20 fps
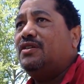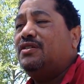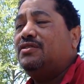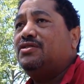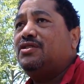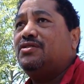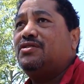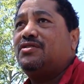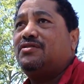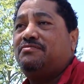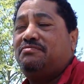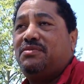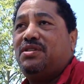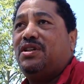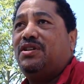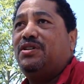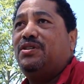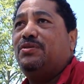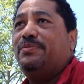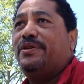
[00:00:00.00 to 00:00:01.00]
Just
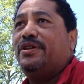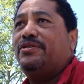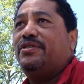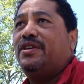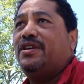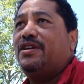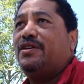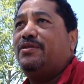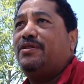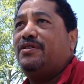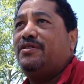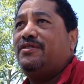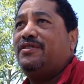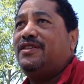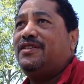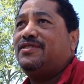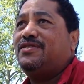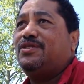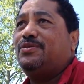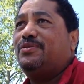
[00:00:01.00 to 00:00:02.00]
tell you about the area.
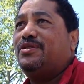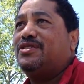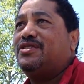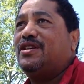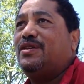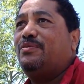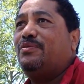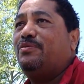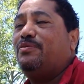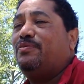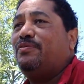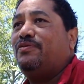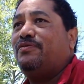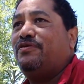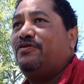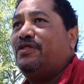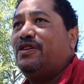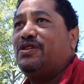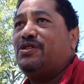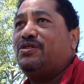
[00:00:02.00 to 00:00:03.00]
Not so much I'm a
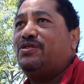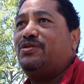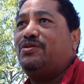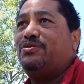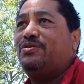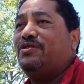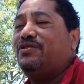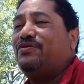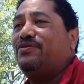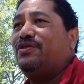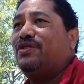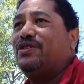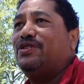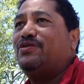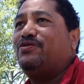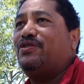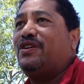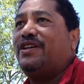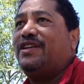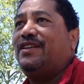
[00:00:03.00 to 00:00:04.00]
professional as far
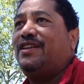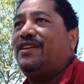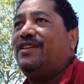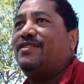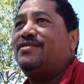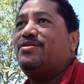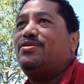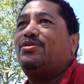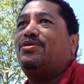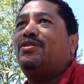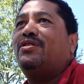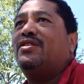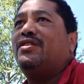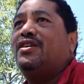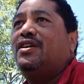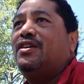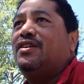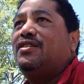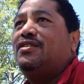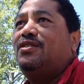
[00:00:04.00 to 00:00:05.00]
as finance, or
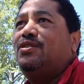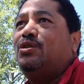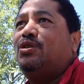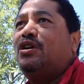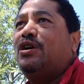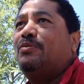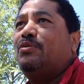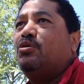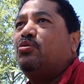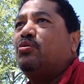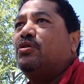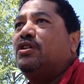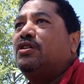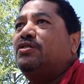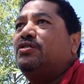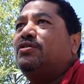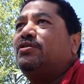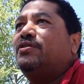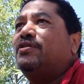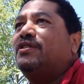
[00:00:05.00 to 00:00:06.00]
I'm a
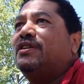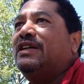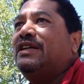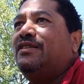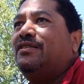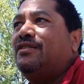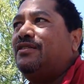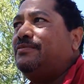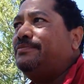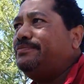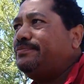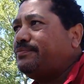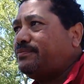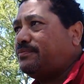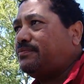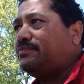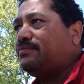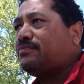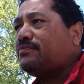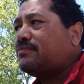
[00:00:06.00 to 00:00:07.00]
realtor or anything,
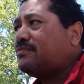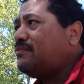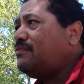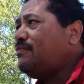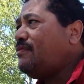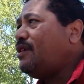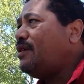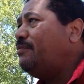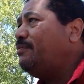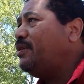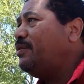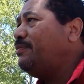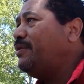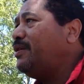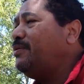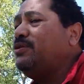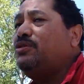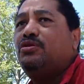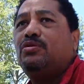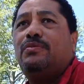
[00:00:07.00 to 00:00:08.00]
but
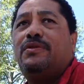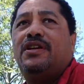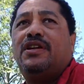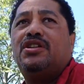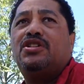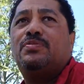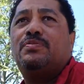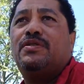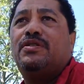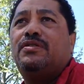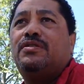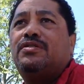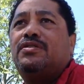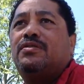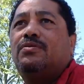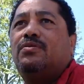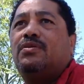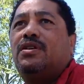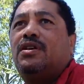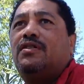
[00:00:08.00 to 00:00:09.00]
maybe through my experience
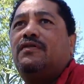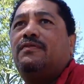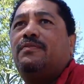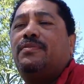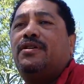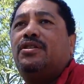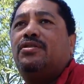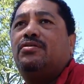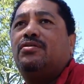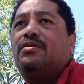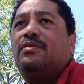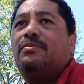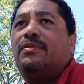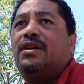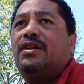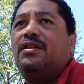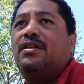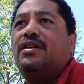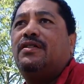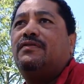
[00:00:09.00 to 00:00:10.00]
and what I've been through in
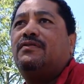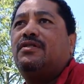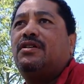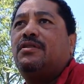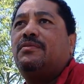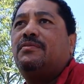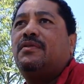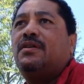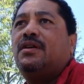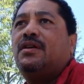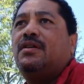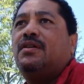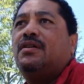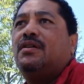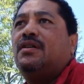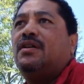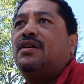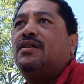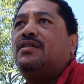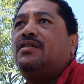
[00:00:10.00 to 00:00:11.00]
my lifetime,
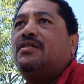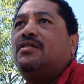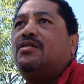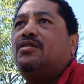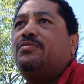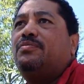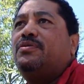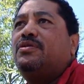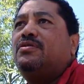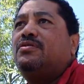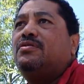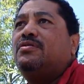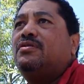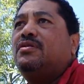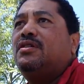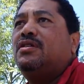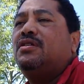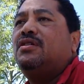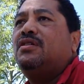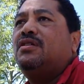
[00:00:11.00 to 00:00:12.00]
I can help you,
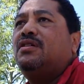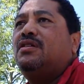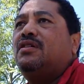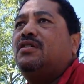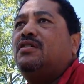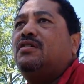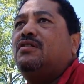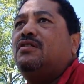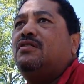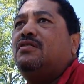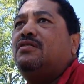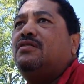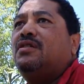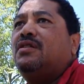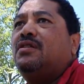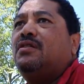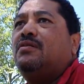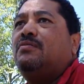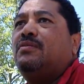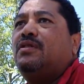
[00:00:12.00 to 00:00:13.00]
and
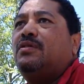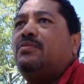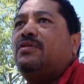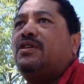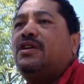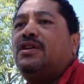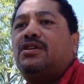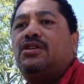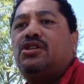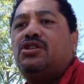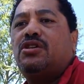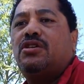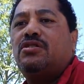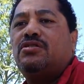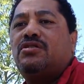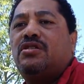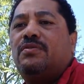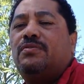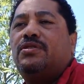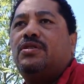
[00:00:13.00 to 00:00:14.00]
maybe I can share
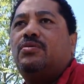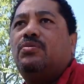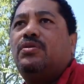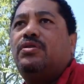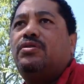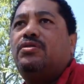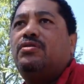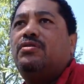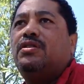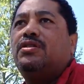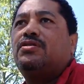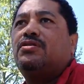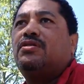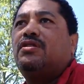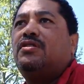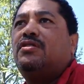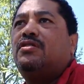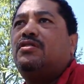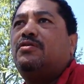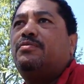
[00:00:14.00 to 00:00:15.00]
something with you that's going
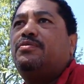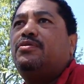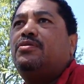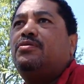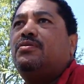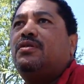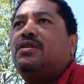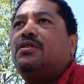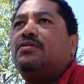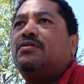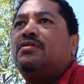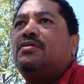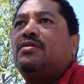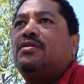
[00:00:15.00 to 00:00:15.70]
to help you out.